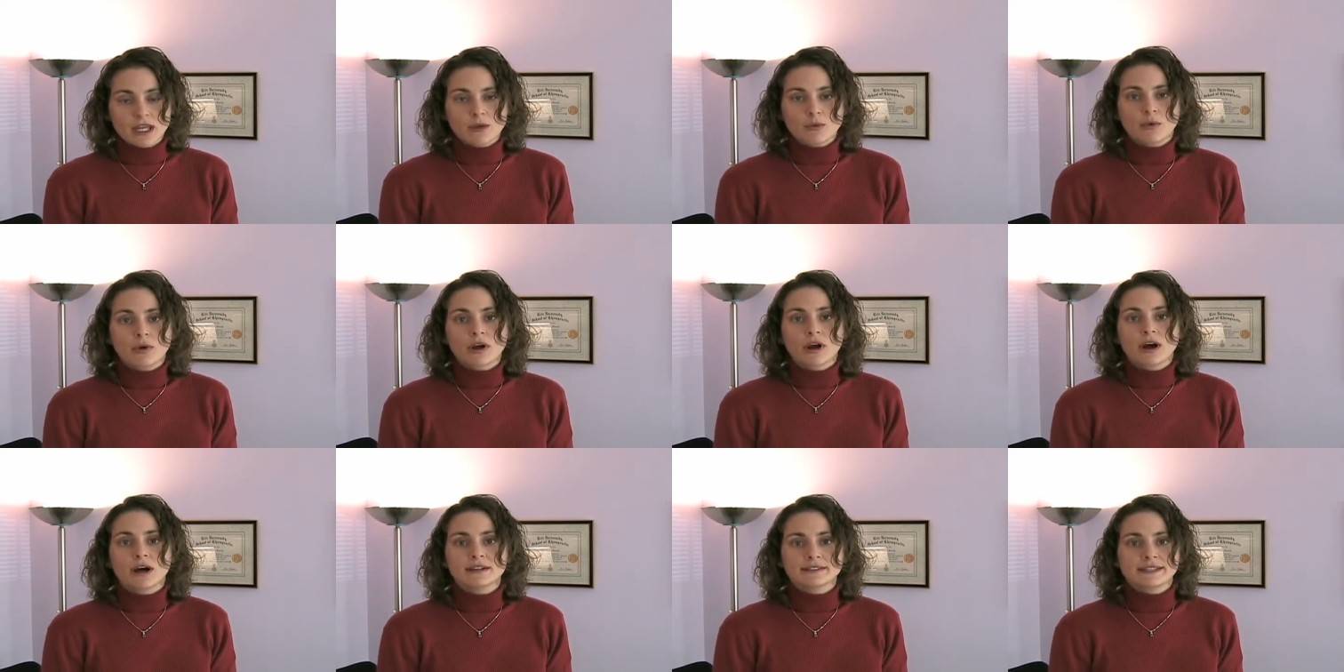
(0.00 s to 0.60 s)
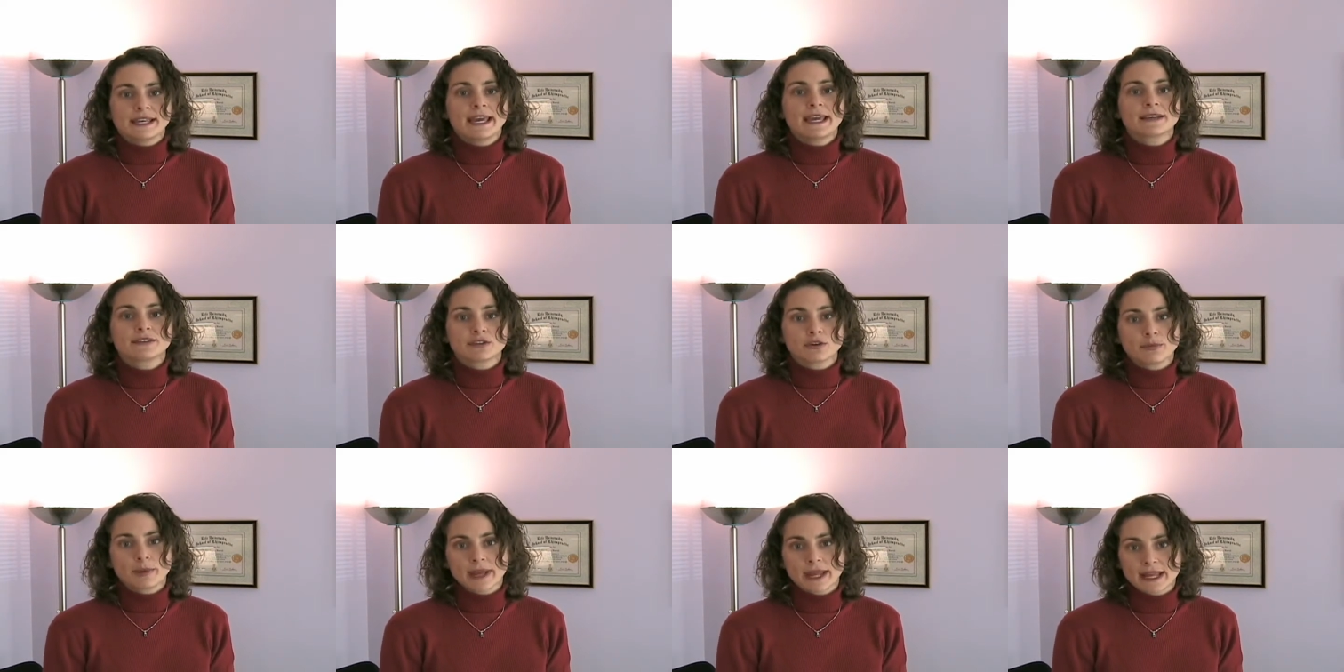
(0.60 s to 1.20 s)
It will cause
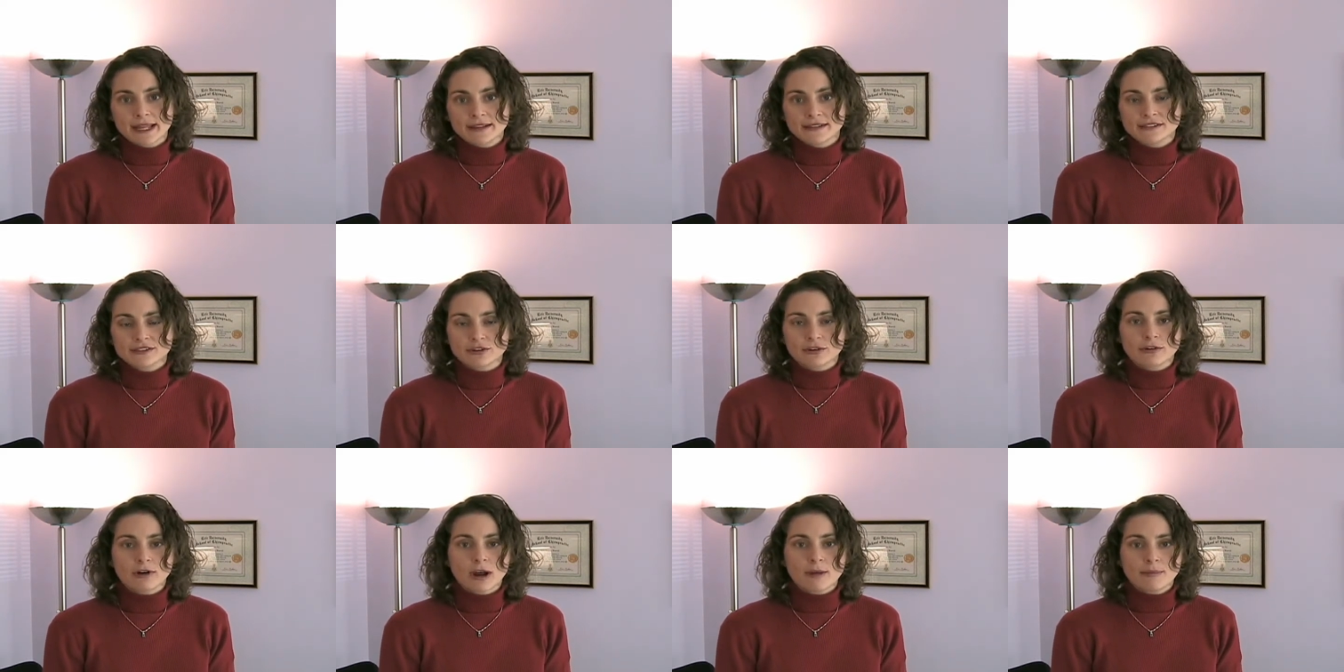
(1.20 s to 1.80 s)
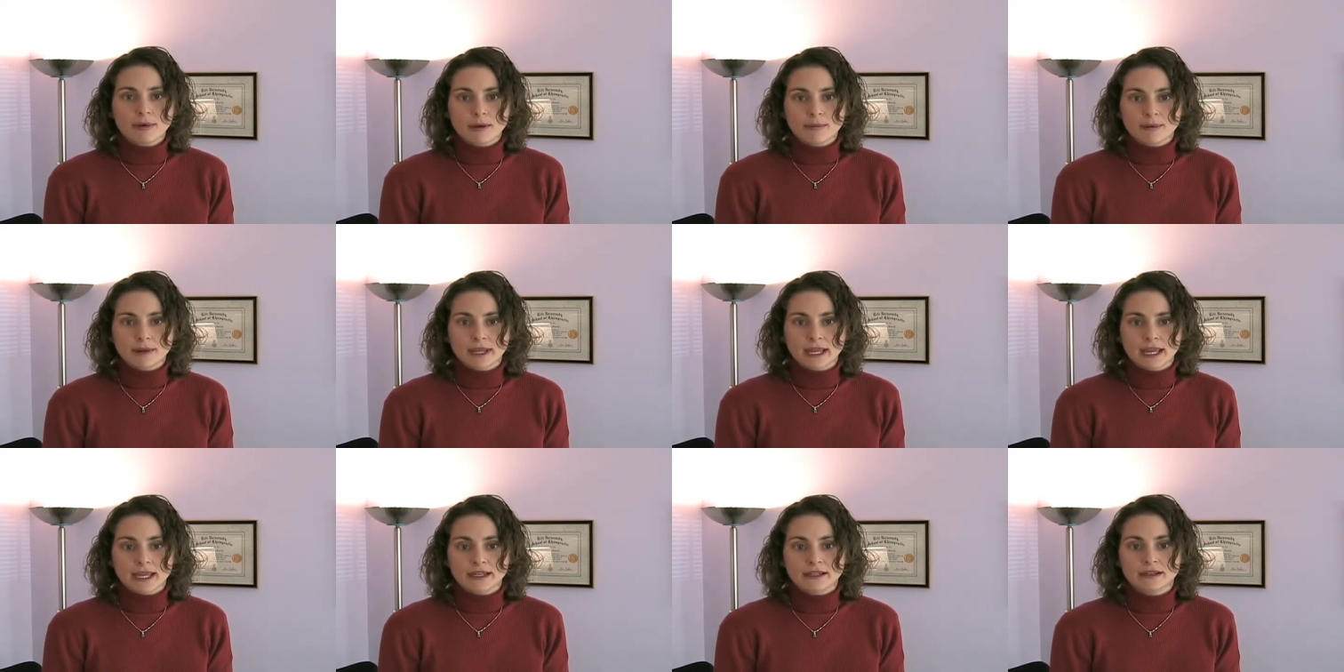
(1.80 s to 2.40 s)
aches or pains to crop up
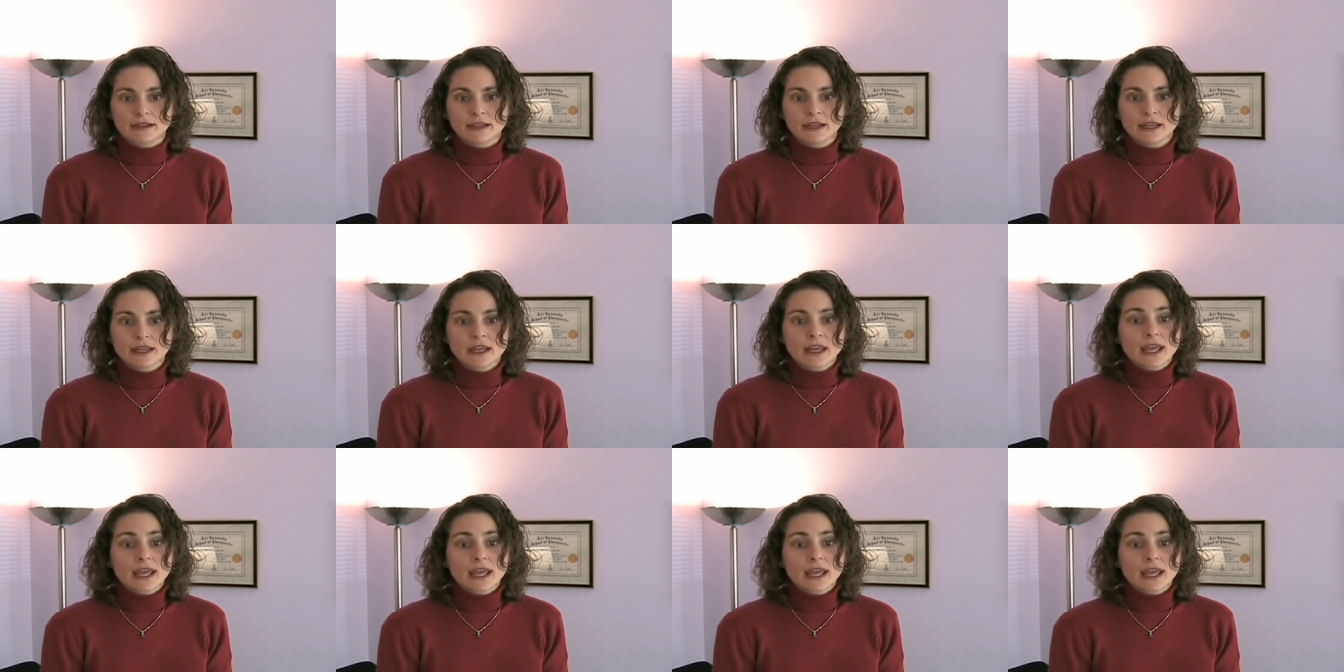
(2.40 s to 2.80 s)
again,